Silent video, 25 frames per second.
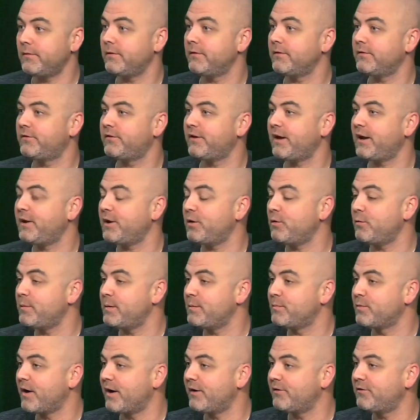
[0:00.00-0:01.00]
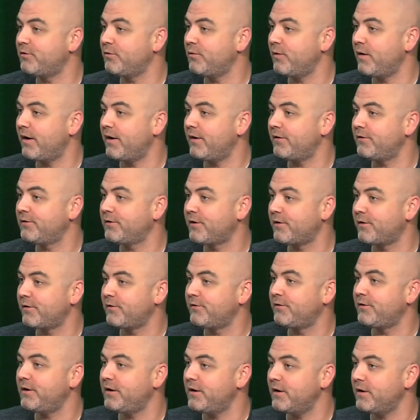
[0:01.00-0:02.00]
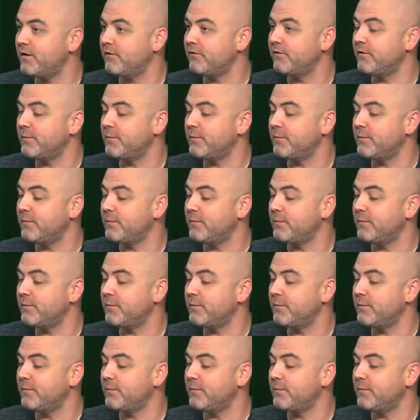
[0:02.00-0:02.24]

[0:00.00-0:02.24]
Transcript: Santa will be brought to us courtesy of